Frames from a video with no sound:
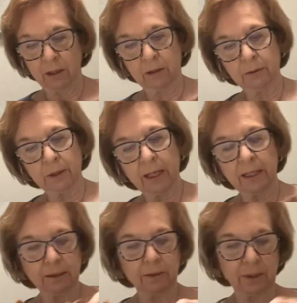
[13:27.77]
Okay,
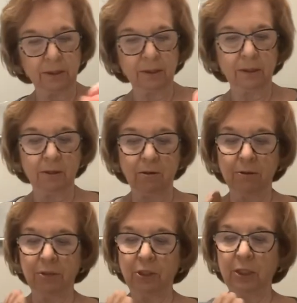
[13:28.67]
so I did the
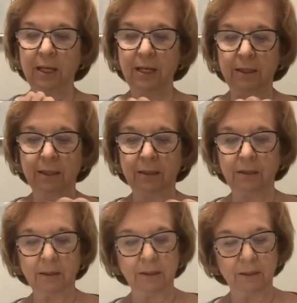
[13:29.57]
orange again, and look
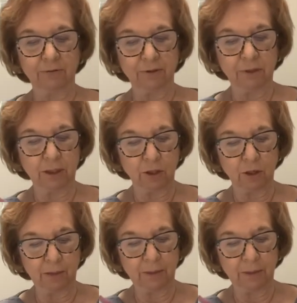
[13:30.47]
at the difference each time.